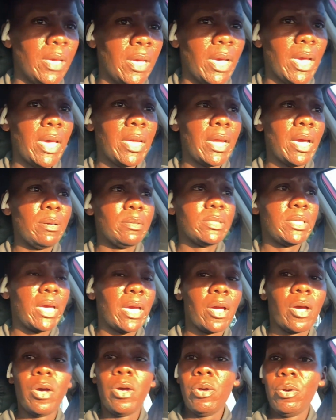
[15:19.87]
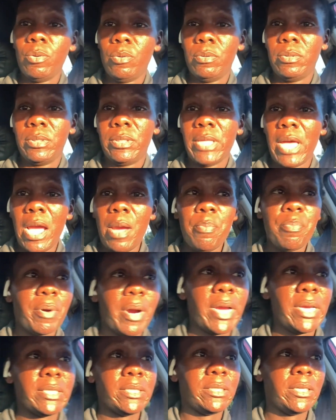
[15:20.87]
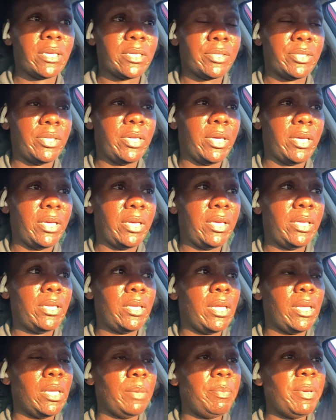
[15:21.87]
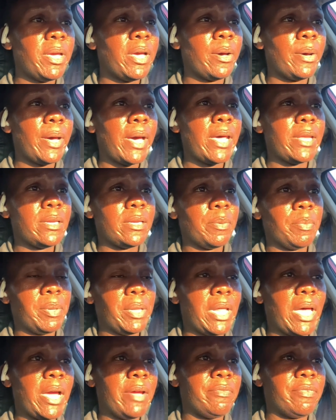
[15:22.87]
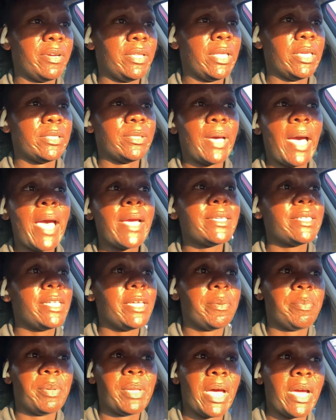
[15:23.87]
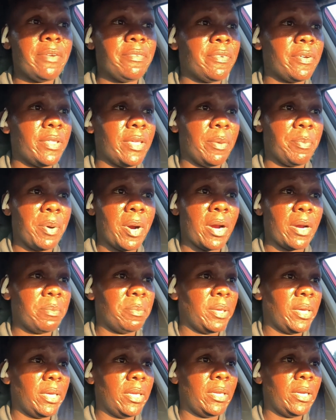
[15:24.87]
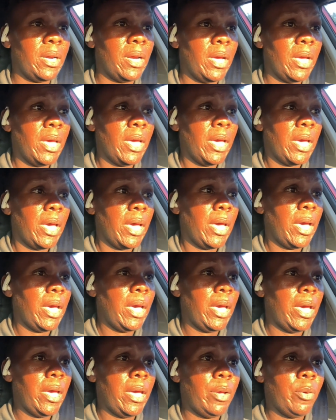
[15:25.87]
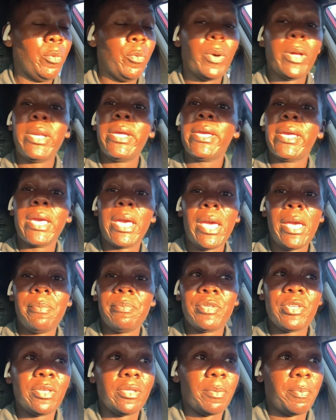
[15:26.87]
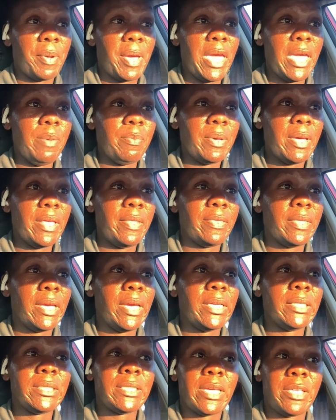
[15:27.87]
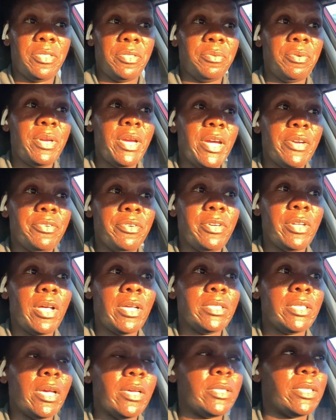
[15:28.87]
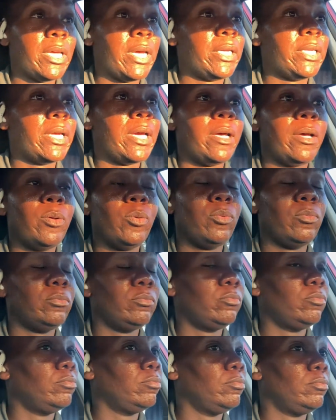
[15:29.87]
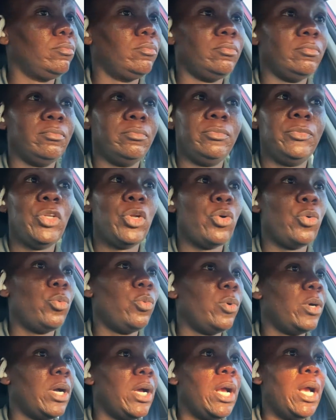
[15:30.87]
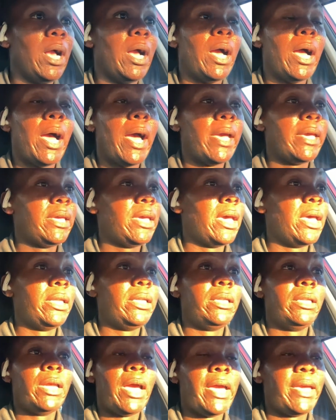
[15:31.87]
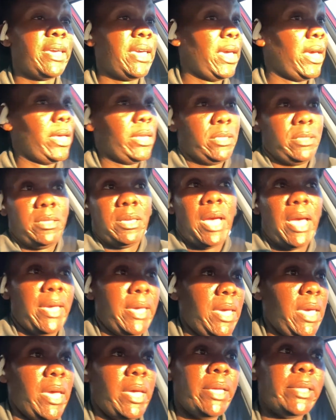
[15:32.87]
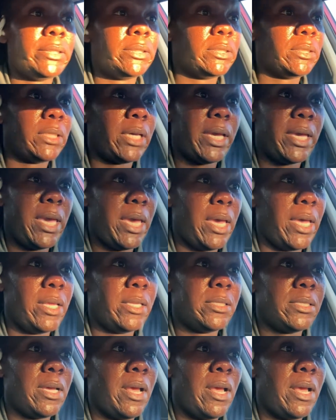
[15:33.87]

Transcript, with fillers: and I was like, oh, that price looks good. Let me go ahead and apply for this. I actually applied for the apartment. And when it came to the payment, they said $300. I was like, no, mm, no, I can't, I can't, I can't, I can't.